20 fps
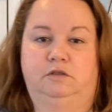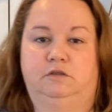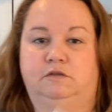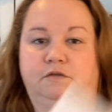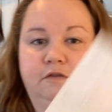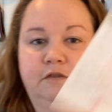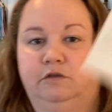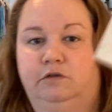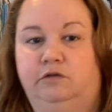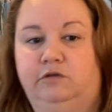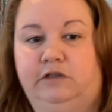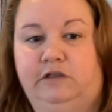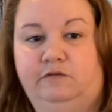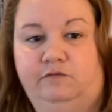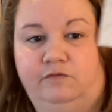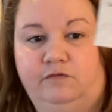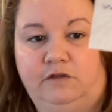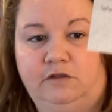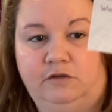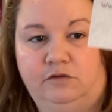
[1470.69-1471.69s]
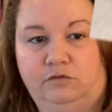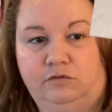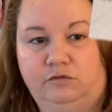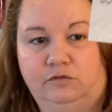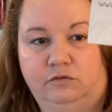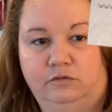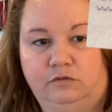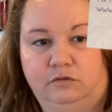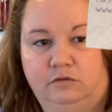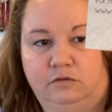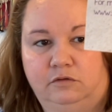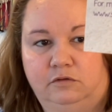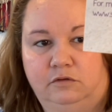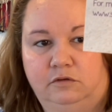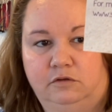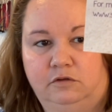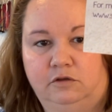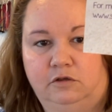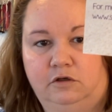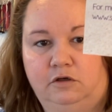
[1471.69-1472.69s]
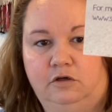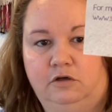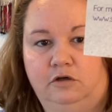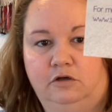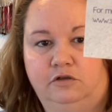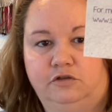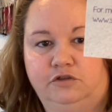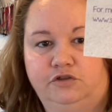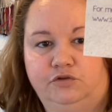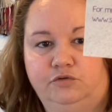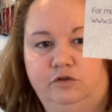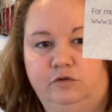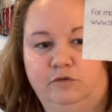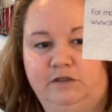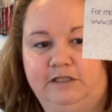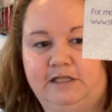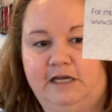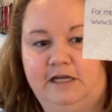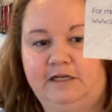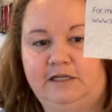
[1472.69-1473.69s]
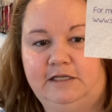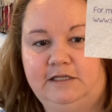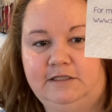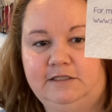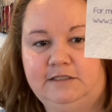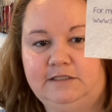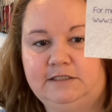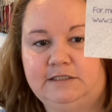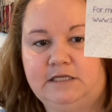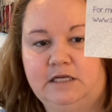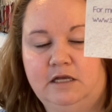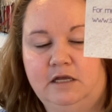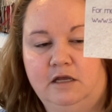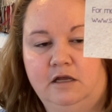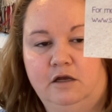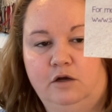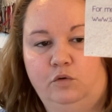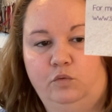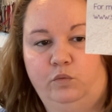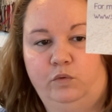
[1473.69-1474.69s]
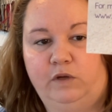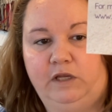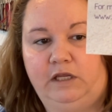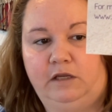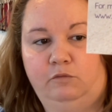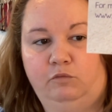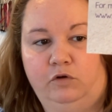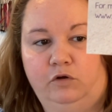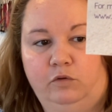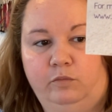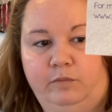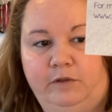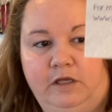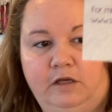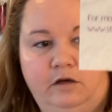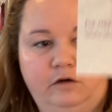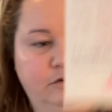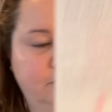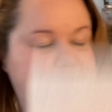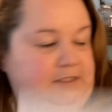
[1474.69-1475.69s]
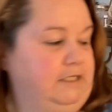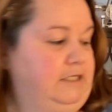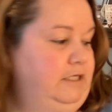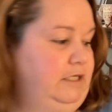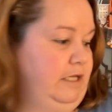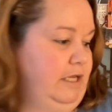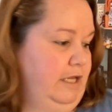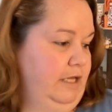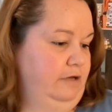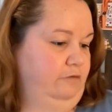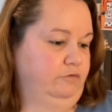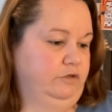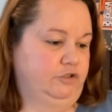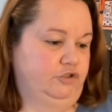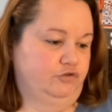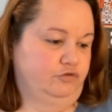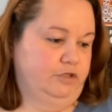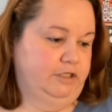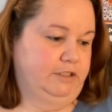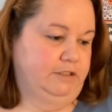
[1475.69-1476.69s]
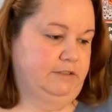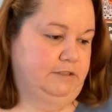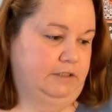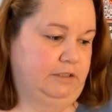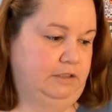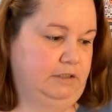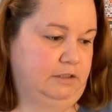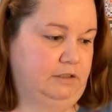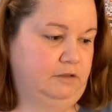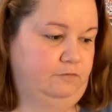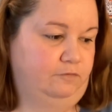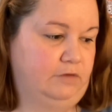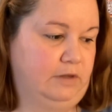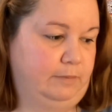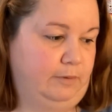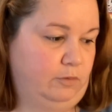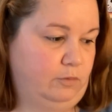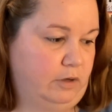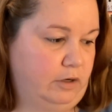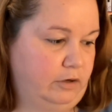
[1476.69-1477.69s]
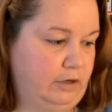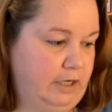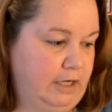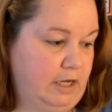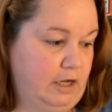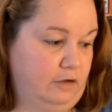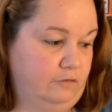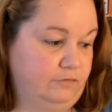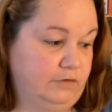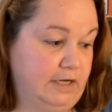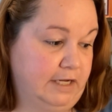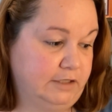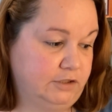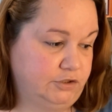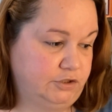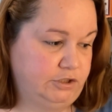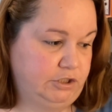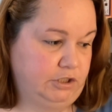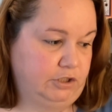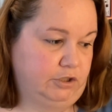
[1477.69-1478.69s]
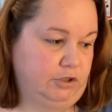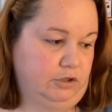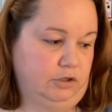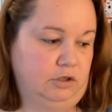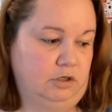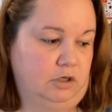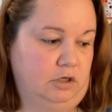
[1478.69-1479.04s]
So if you aren't sure what that is, we will be hosting a retreat in February of next year